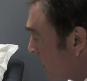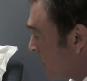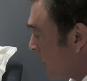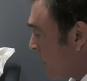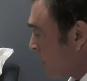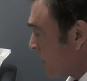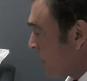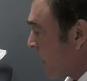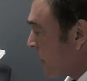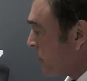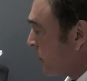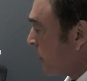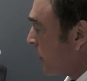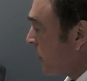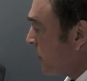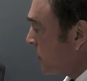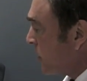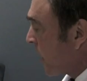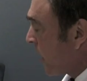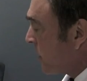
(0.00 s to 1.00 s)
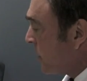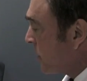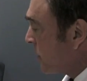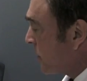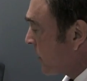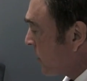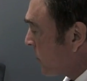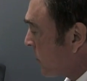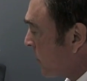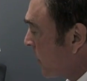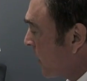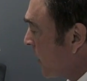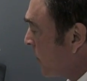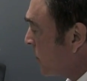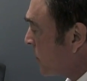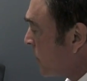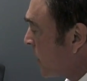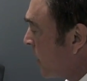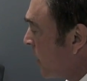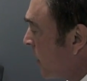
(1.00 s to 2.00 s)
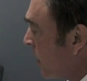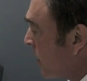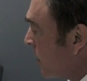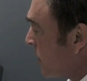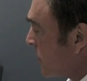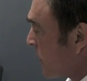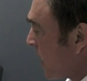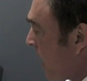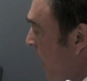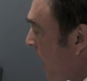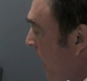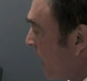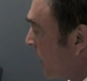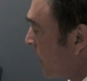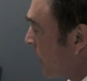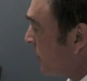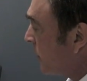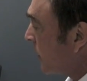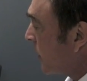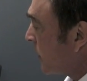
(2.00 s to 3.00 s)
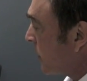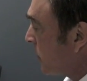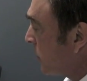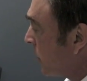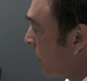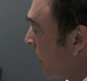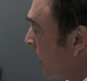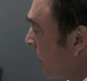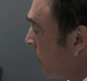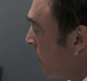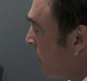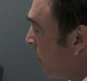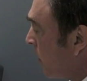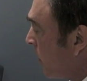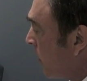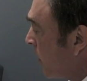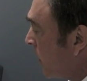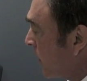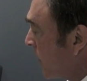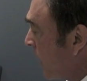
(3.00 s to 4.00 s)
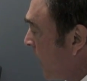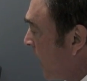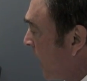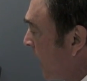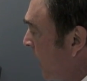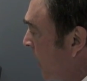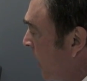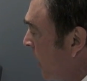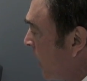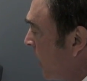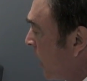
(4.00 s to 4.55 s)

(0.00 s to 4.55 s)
Testosterone injections and creams cause a high level in the blood all day,